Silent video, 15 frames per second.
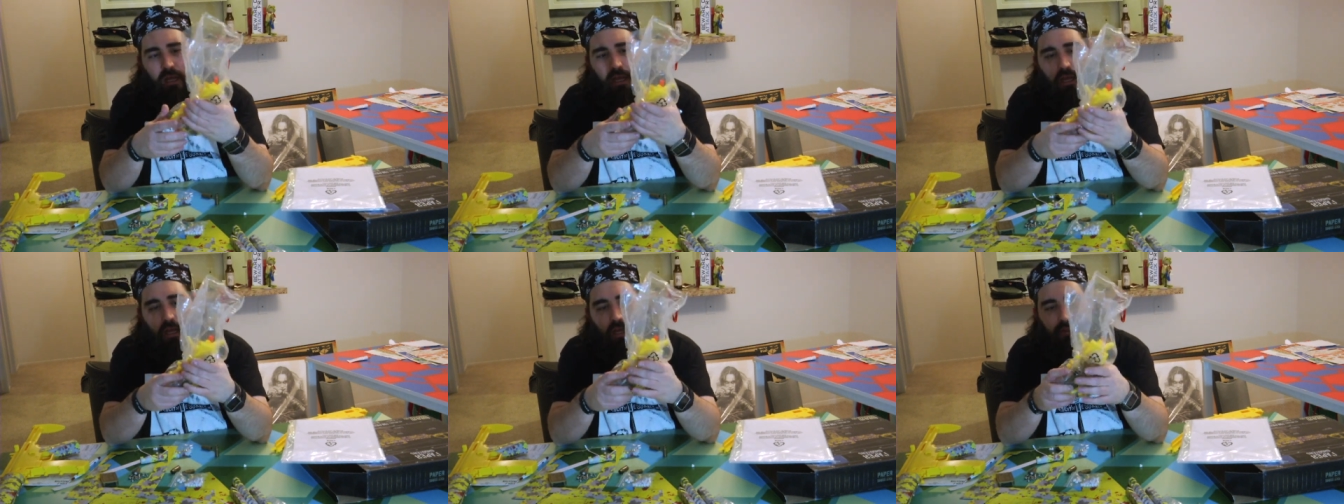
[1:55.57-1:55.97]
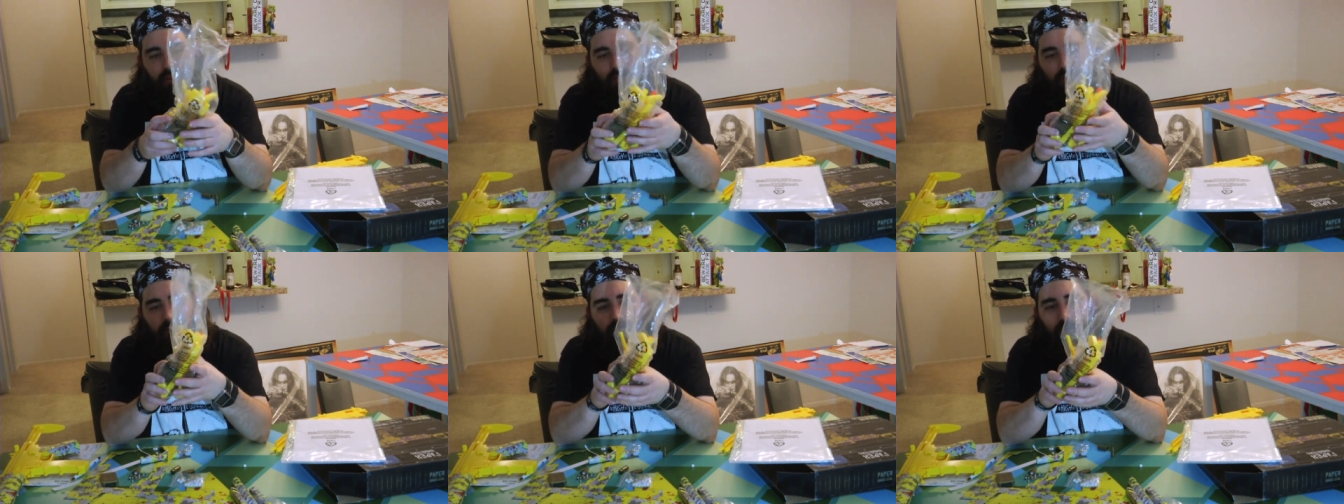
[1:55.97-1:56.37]
Uh,
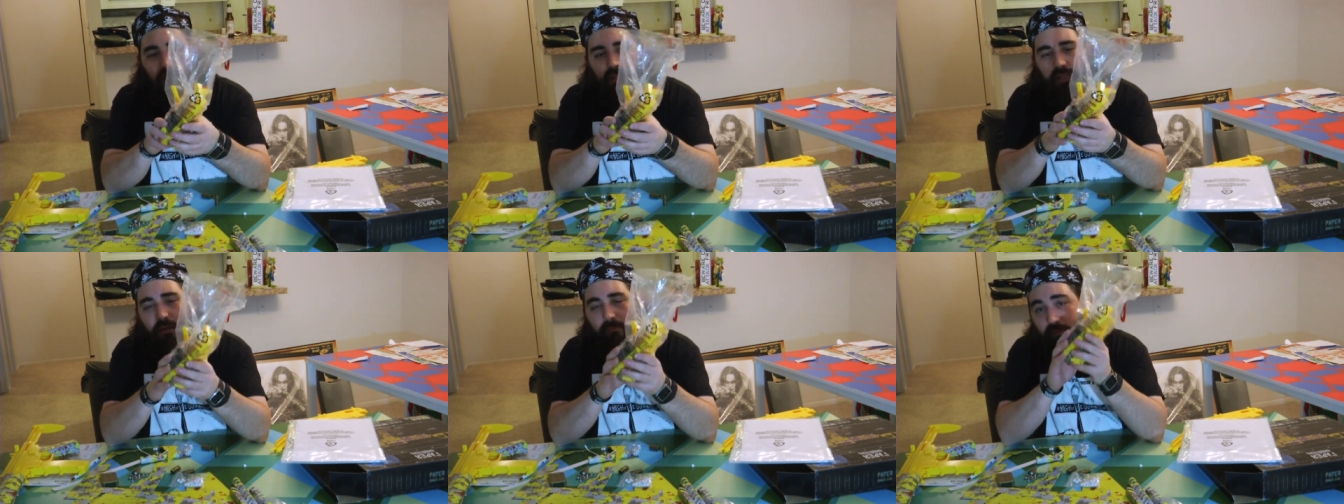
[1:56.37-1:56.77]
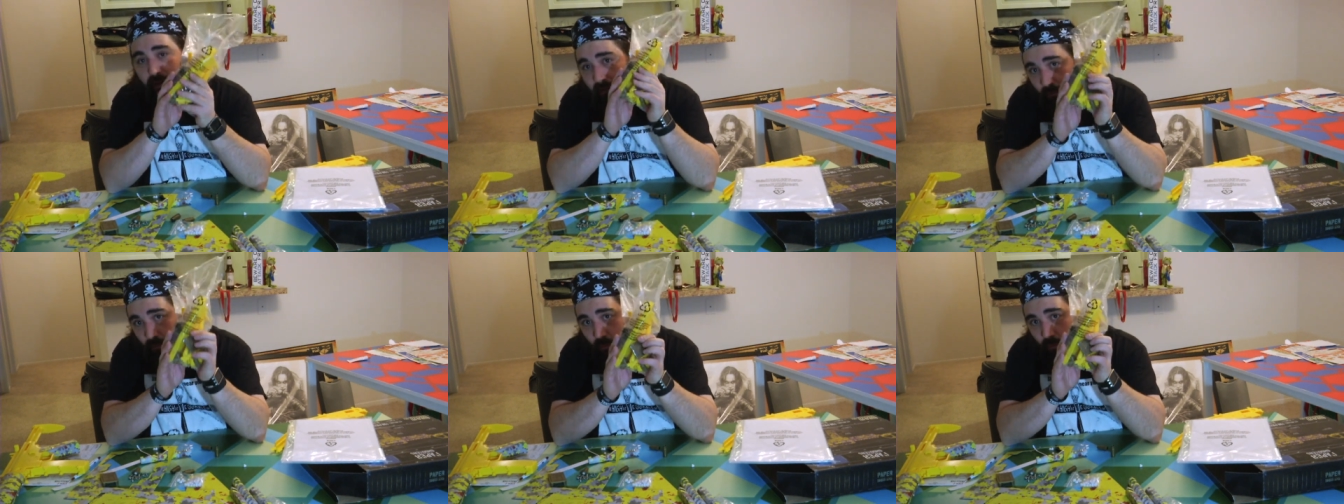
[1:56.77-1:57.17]
they, they come in
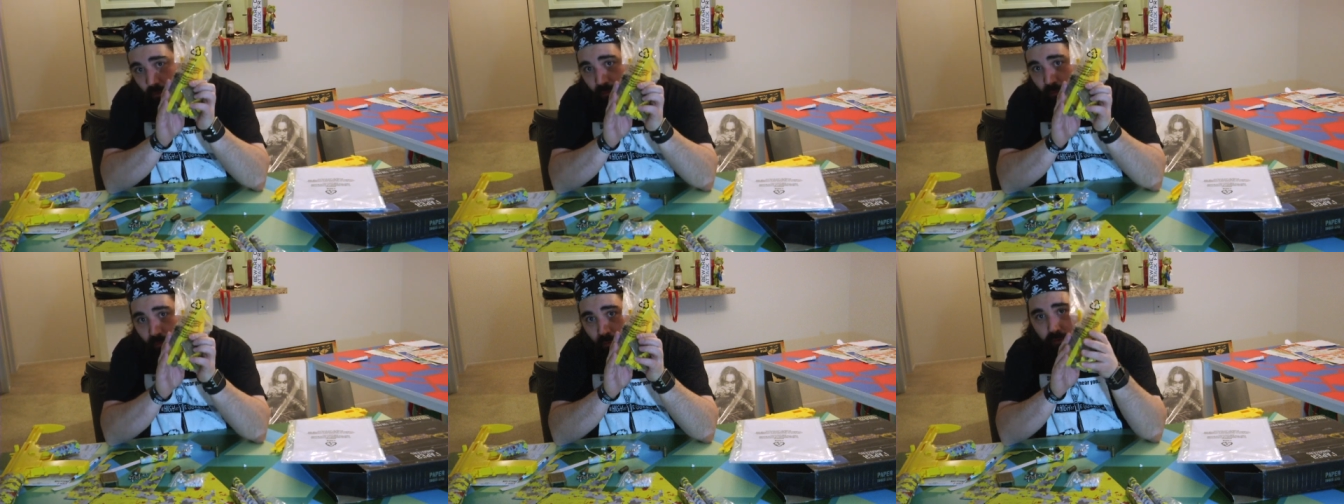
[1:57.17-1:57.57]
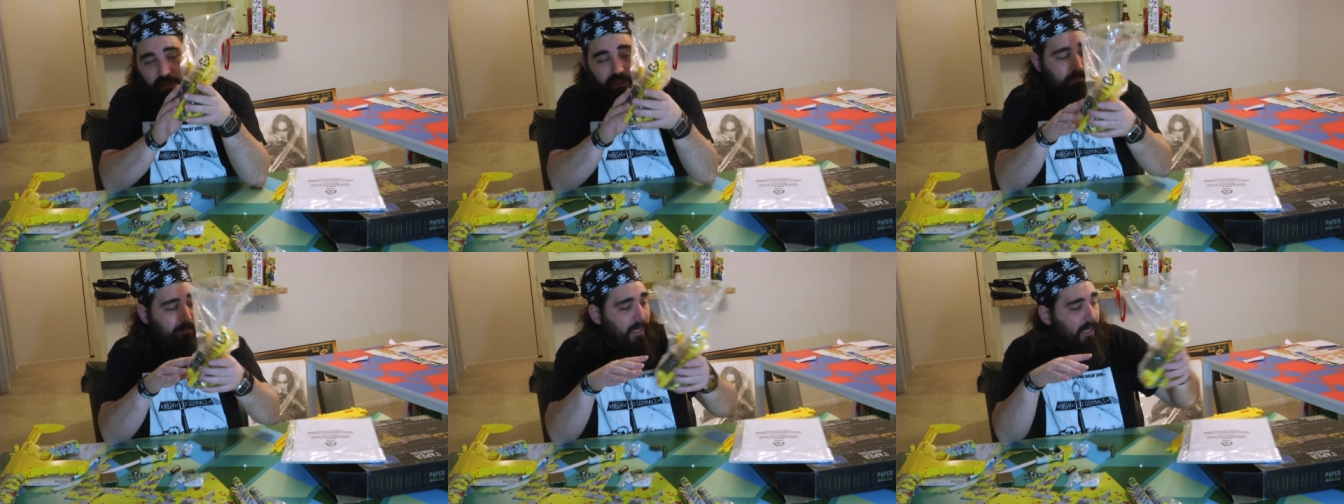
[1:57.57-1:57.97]
one of
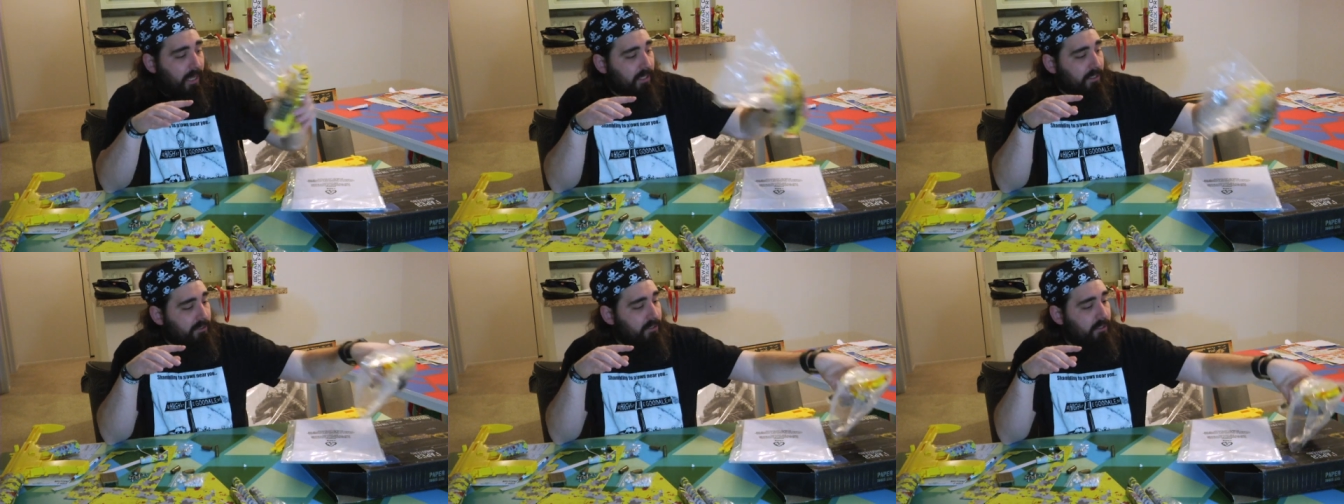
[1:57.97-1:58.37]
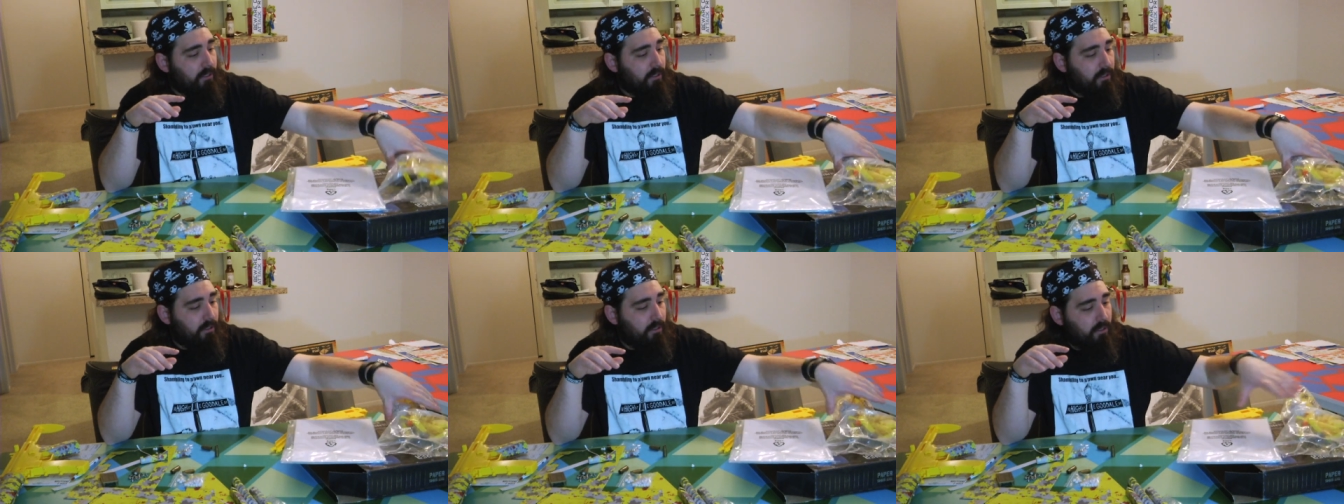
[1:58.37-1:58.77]
these bags,
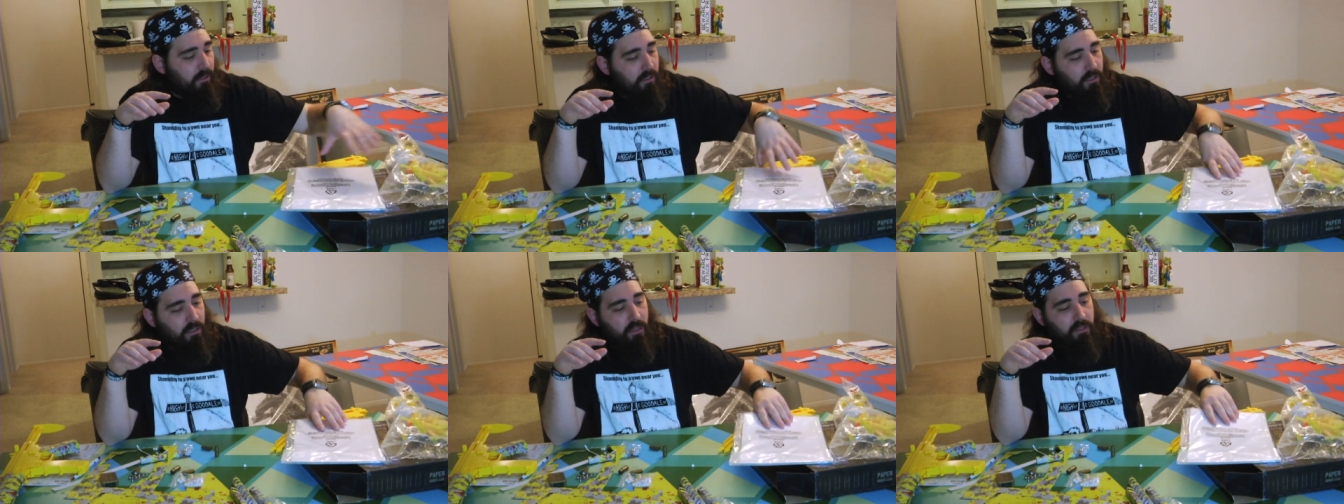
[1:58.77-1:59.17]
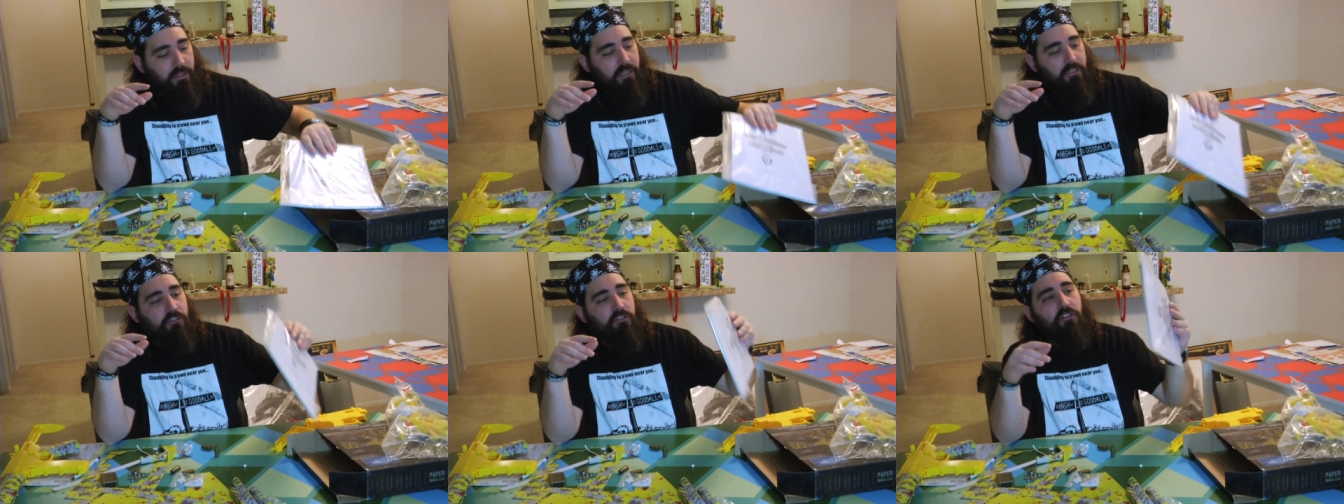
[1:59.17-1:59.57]

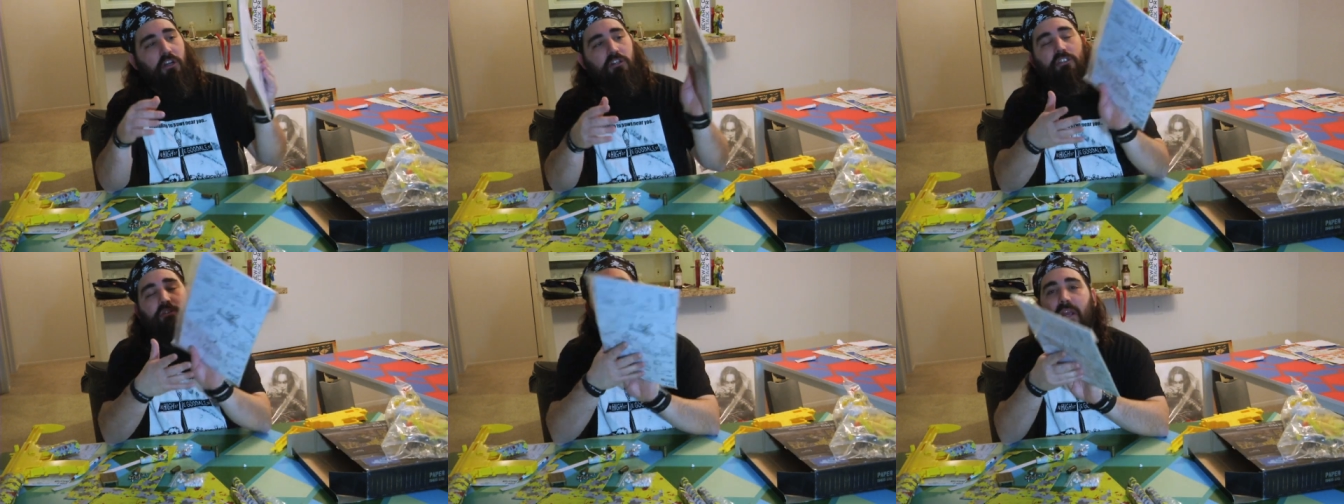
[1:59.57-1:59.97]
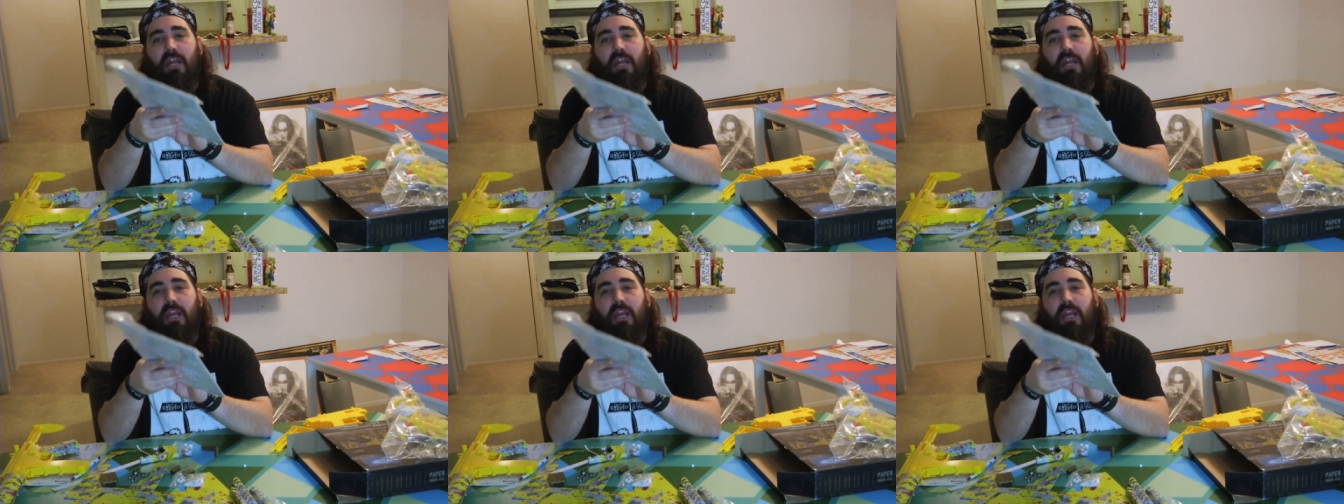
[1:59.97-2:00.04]
the instruction